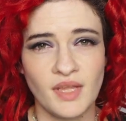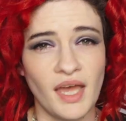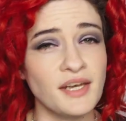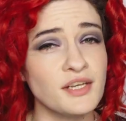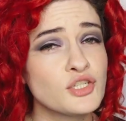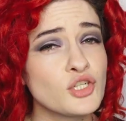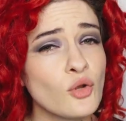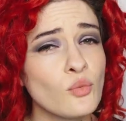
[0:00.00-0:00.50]

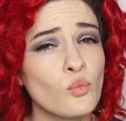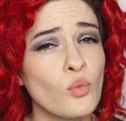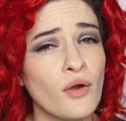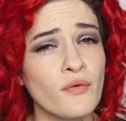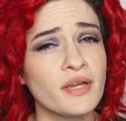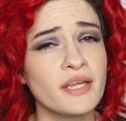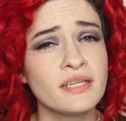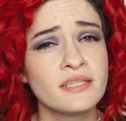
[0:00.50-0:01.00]
And don't
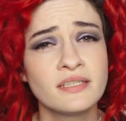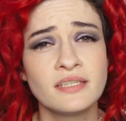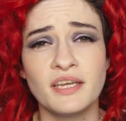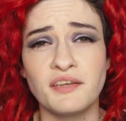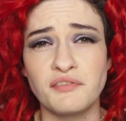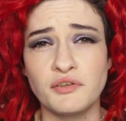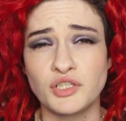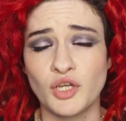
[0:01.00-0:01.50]
worry
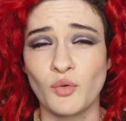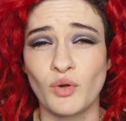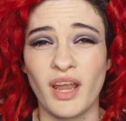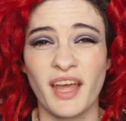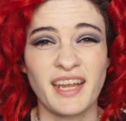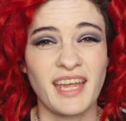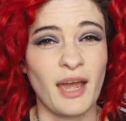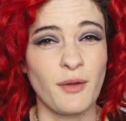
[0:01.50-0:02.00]
if you don't
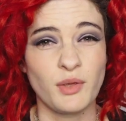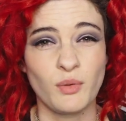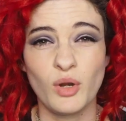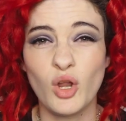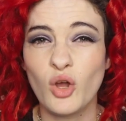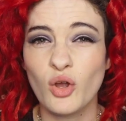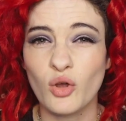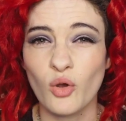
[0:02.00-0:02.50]
like how you
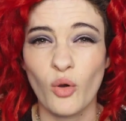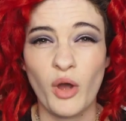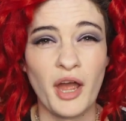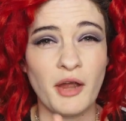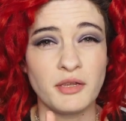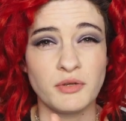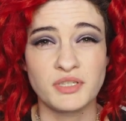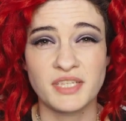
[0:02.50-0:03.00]
look or
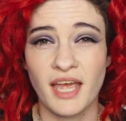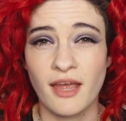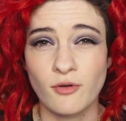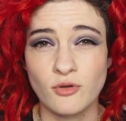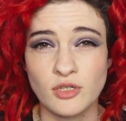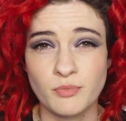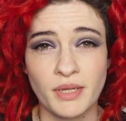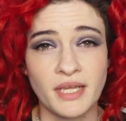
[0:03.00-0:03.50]
how you
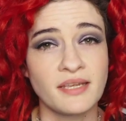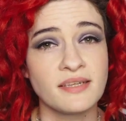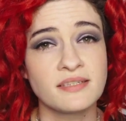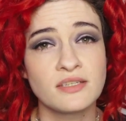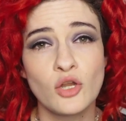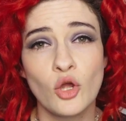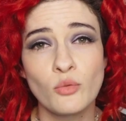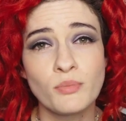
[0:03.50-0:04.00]
sound,
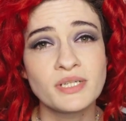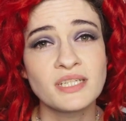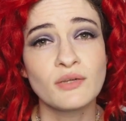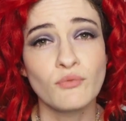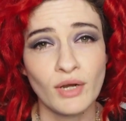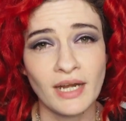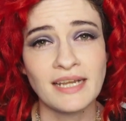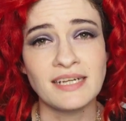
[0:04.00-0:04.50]
because
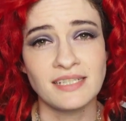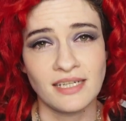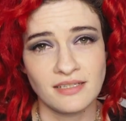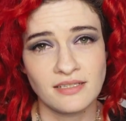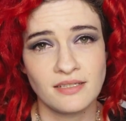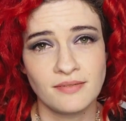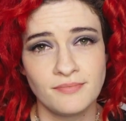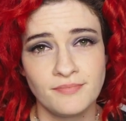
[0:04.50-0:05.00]
nobody really
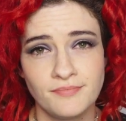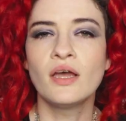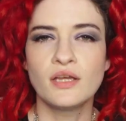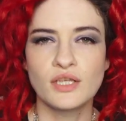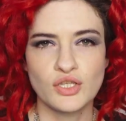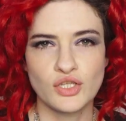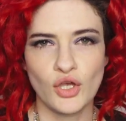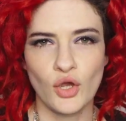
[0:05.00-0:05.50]
does.
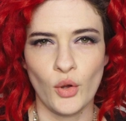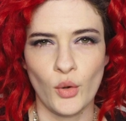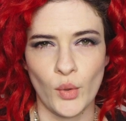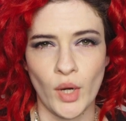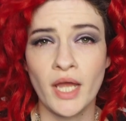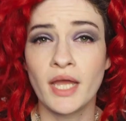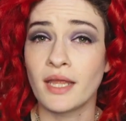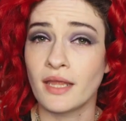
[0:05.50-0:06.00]

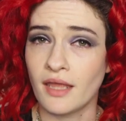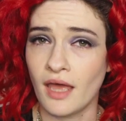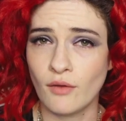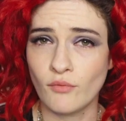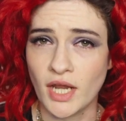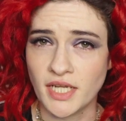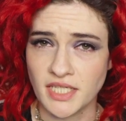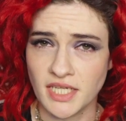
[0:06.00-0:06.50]
So
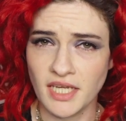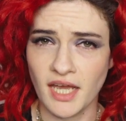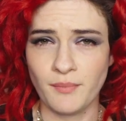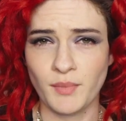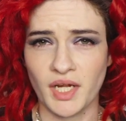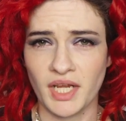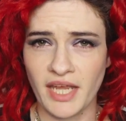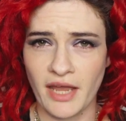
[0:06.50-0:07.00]
get ready,
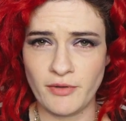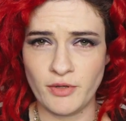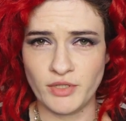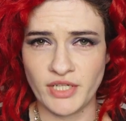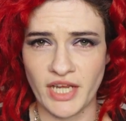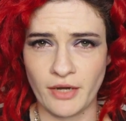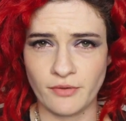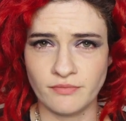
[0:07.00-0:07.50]
I'm going to count you
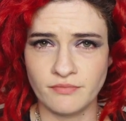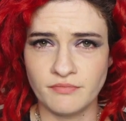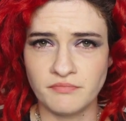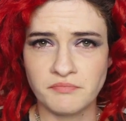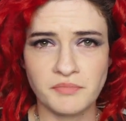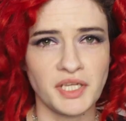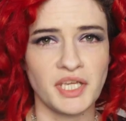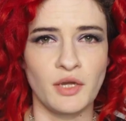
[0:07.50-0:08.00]
down.
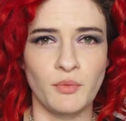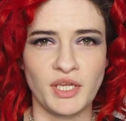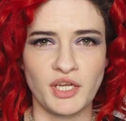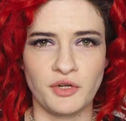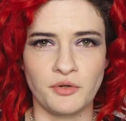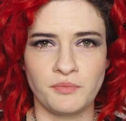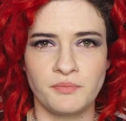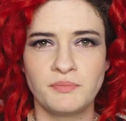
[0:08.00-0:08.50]
Here we
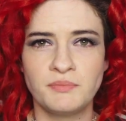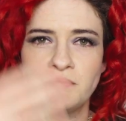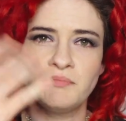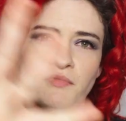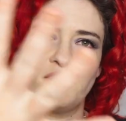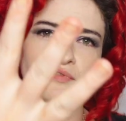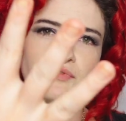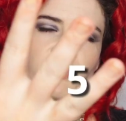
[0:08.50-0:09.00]
go.
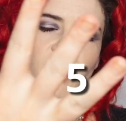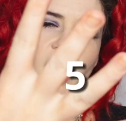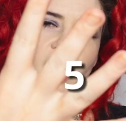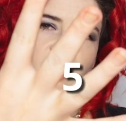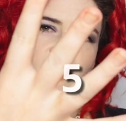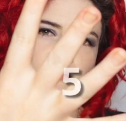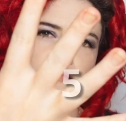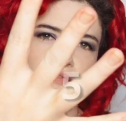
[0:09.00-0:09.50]

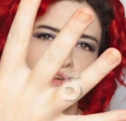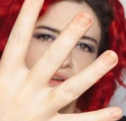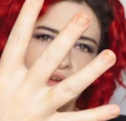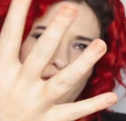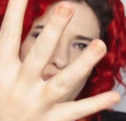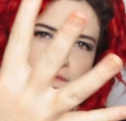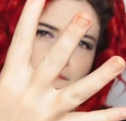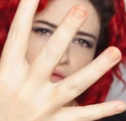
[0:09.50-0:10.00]

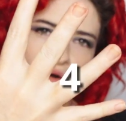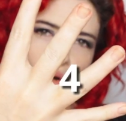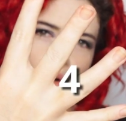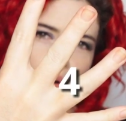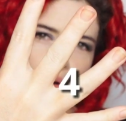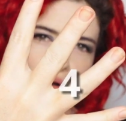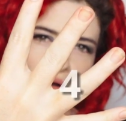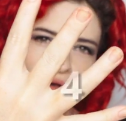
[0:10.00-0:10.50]
5,
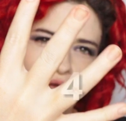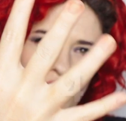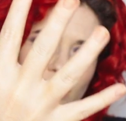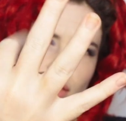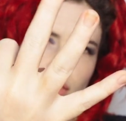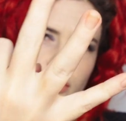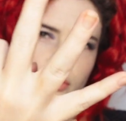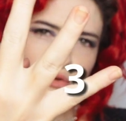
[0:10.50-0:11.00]
4,
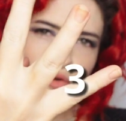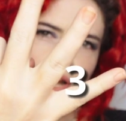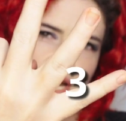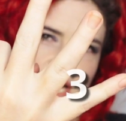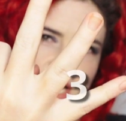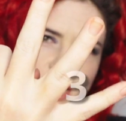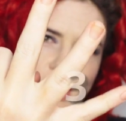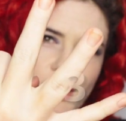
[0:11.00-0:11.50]
3,
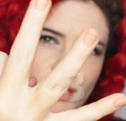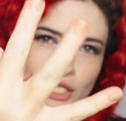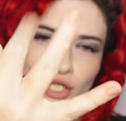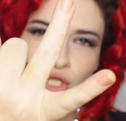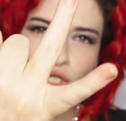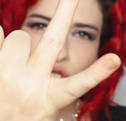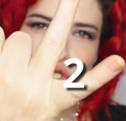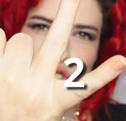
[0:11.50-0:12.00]

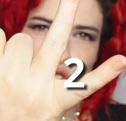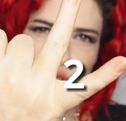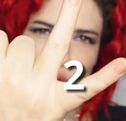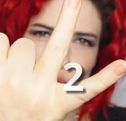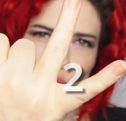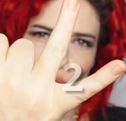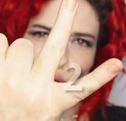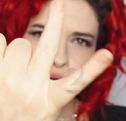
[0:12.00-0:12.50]

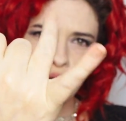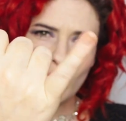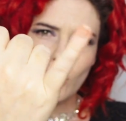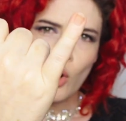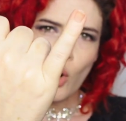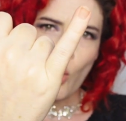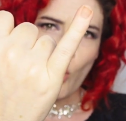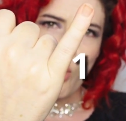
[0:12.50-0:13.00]
2,
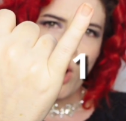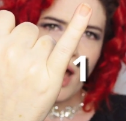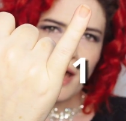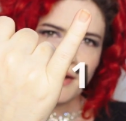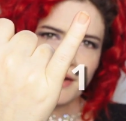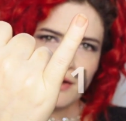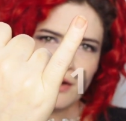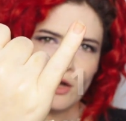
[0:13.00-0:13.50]

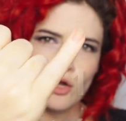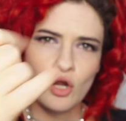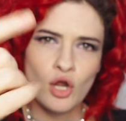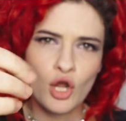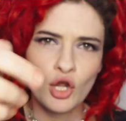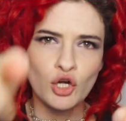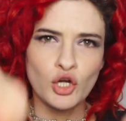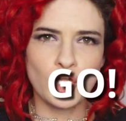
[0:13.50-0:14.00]
1,
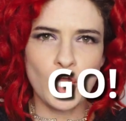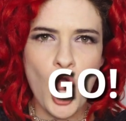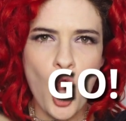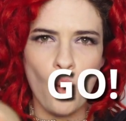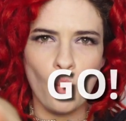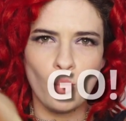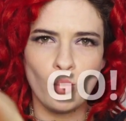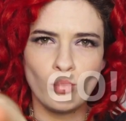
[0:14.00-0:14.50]

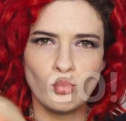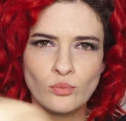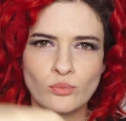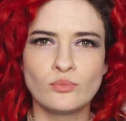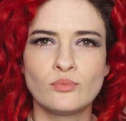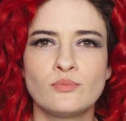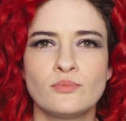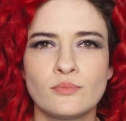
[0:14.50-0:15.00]

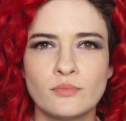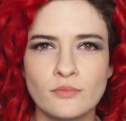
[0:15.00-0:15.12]
go!